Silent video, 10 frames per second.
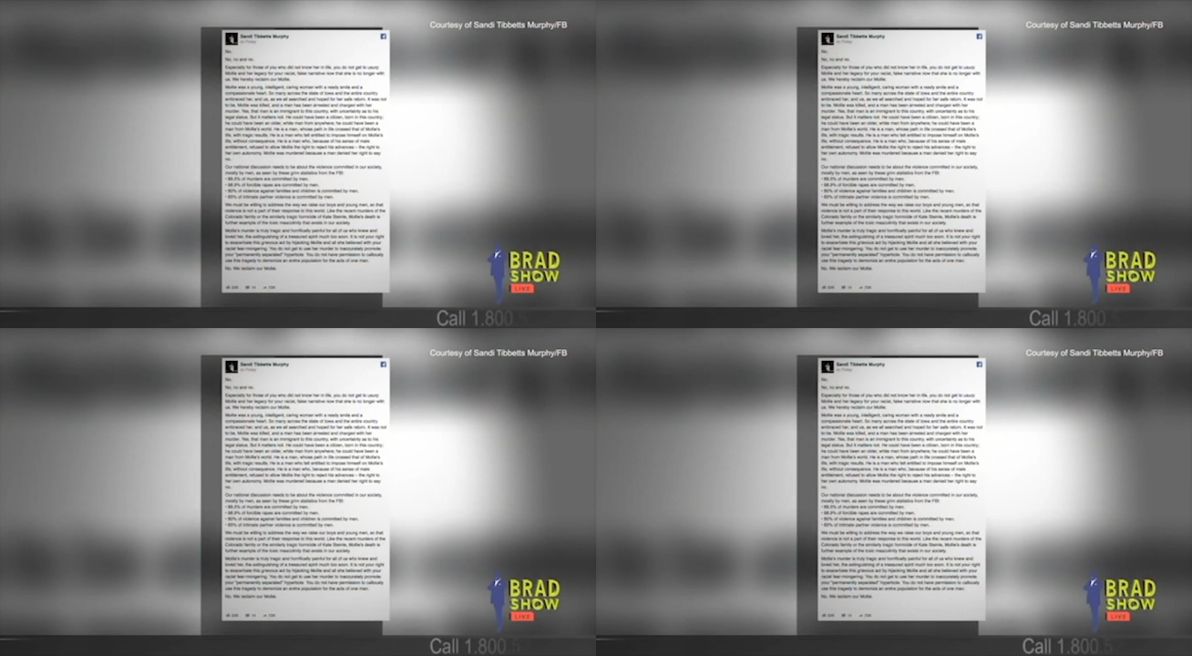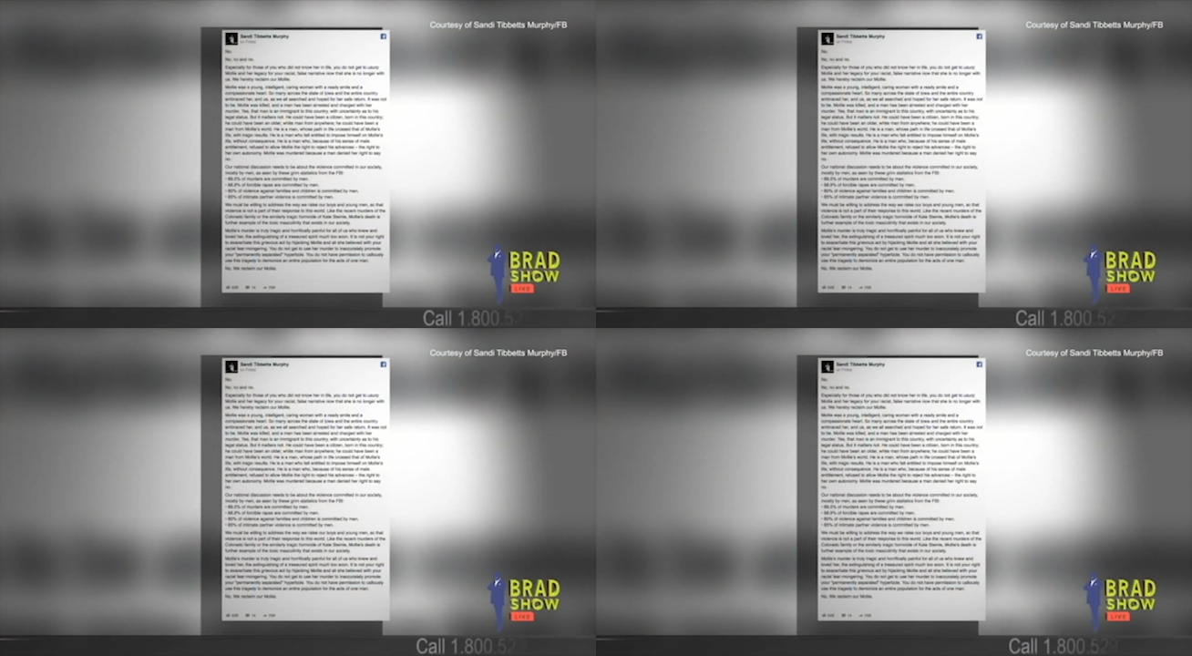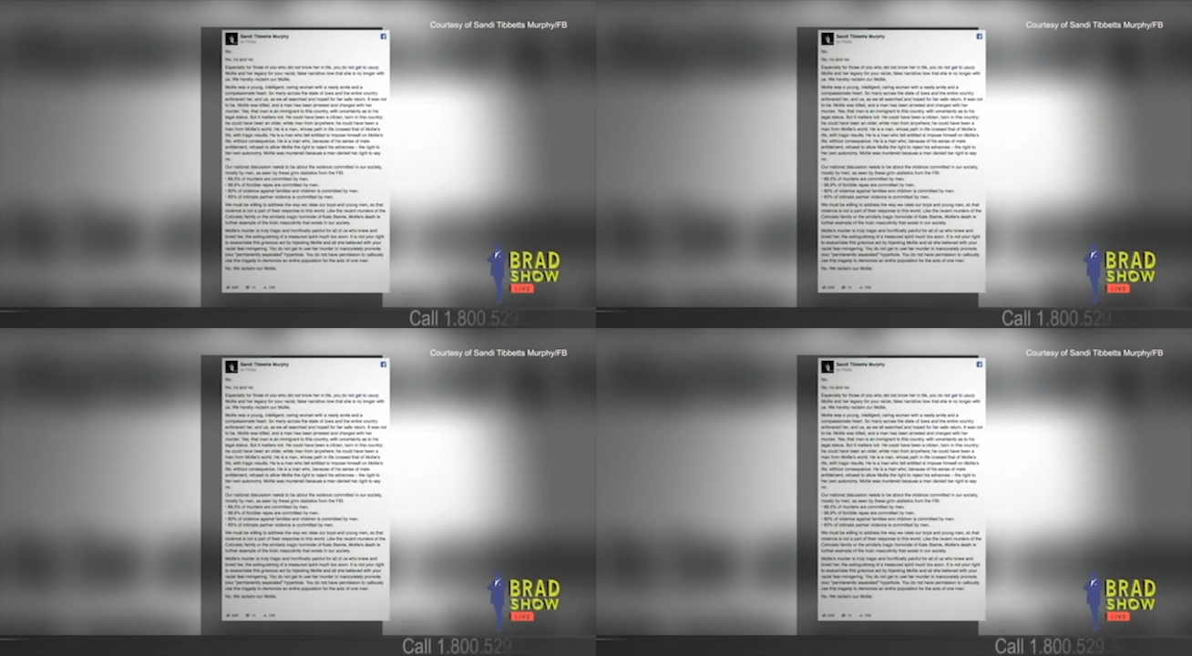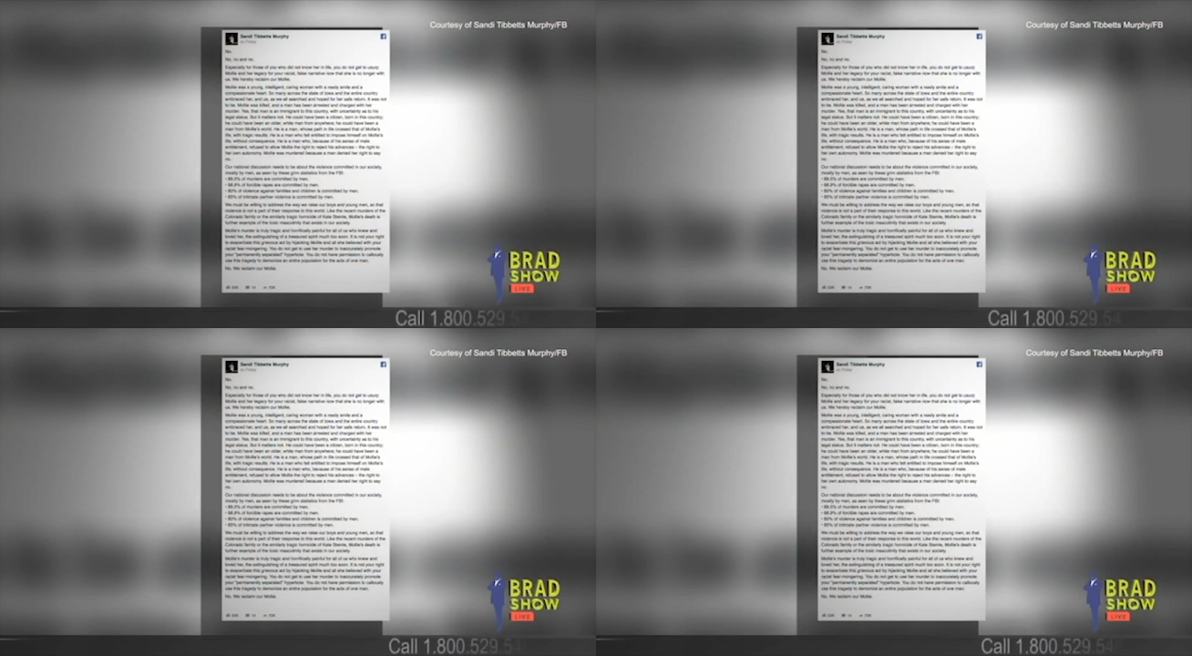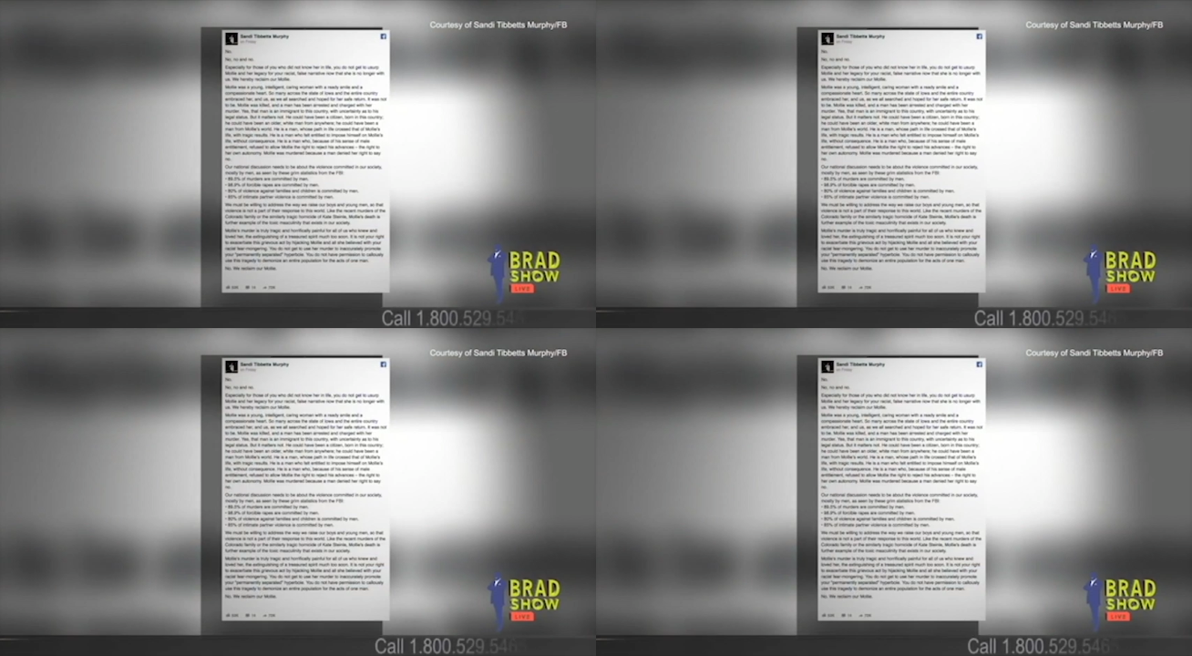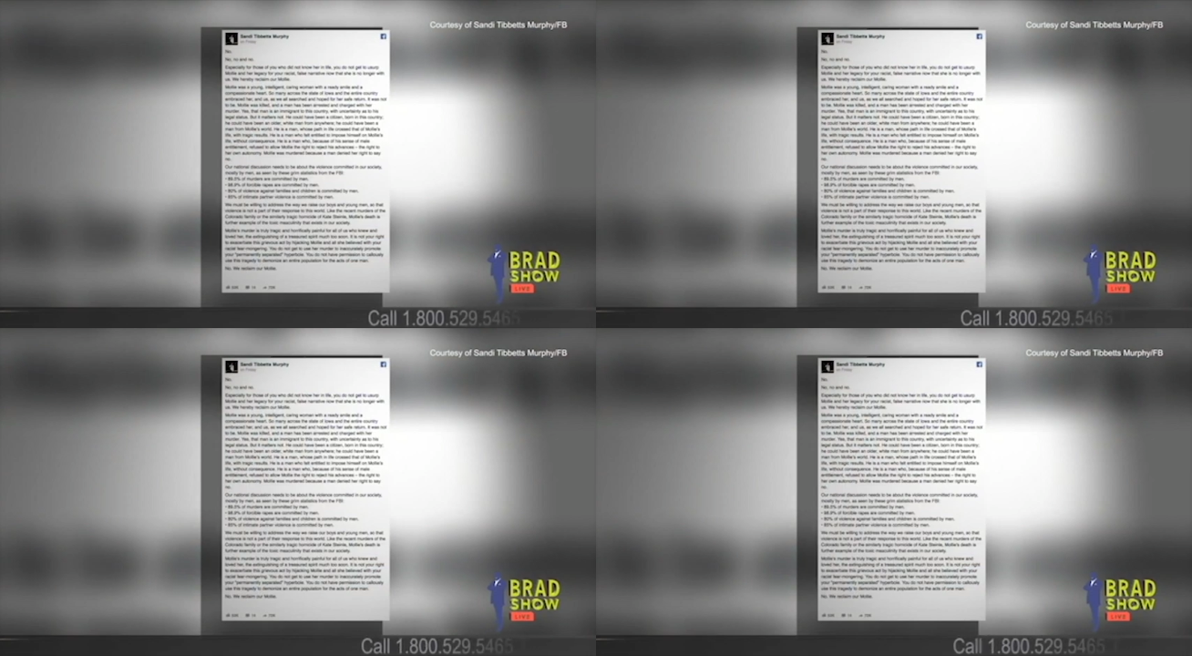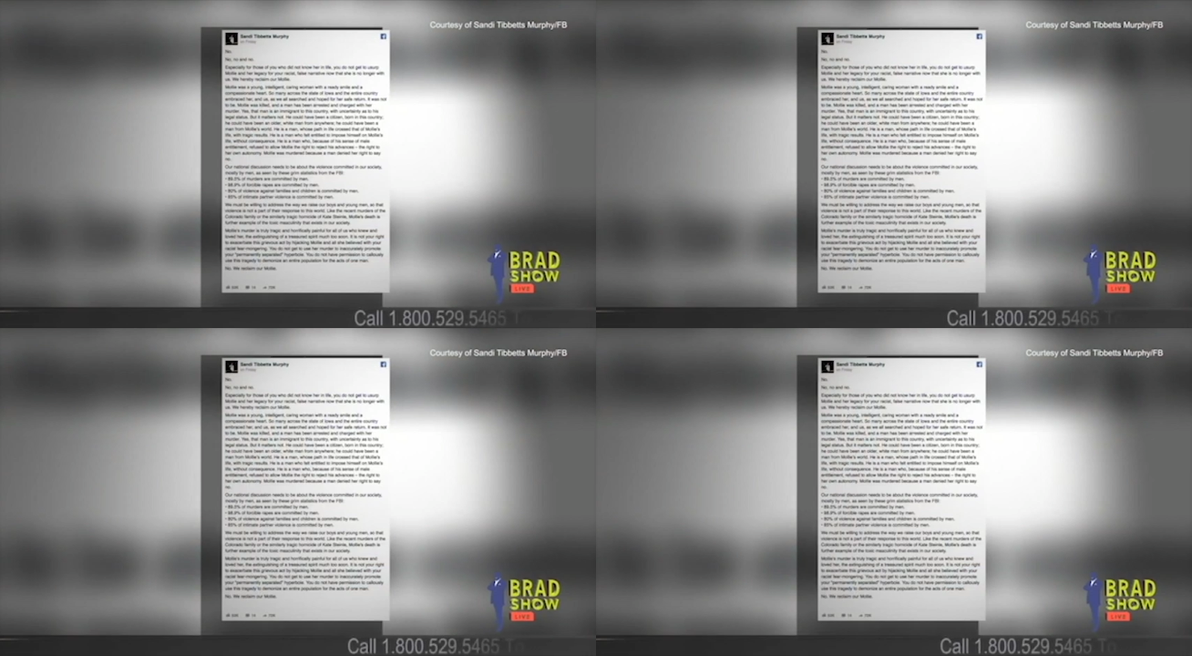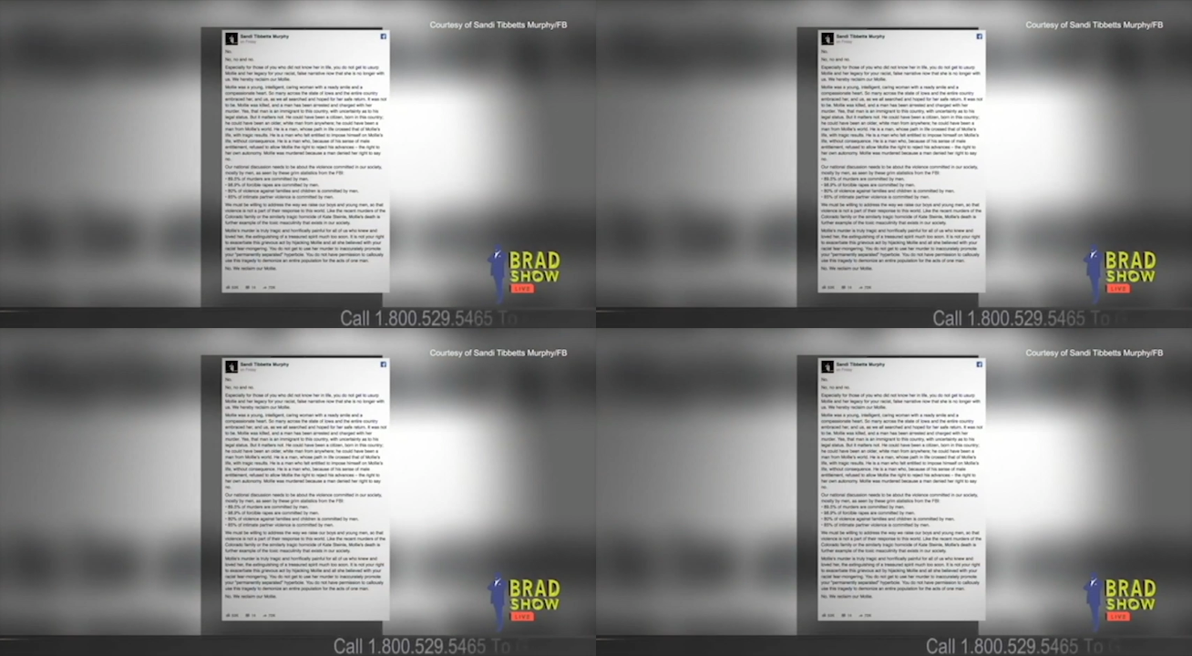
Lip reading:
No face is visible, so there are no lips to read.